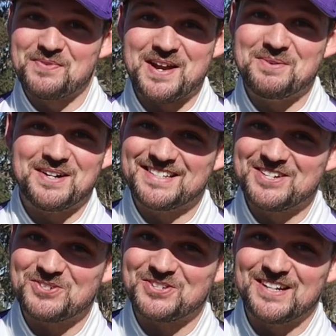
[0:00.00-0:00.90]
if anyone's
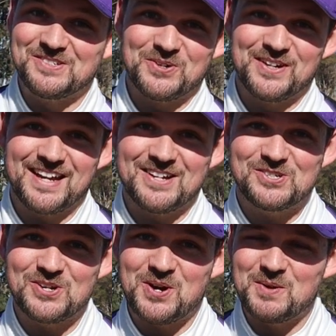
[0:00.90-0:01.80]
interested in joining our
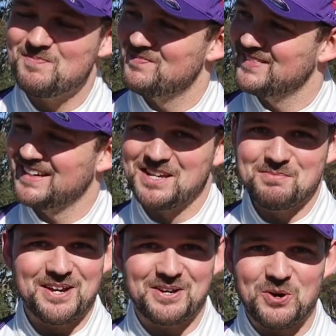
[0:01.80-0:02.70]
shop, give
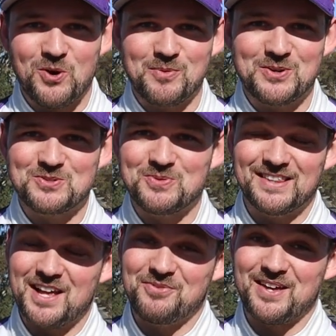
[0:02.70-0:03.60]
me a call because we'd
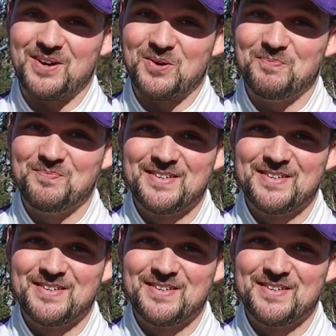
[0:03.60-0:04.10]
love the help.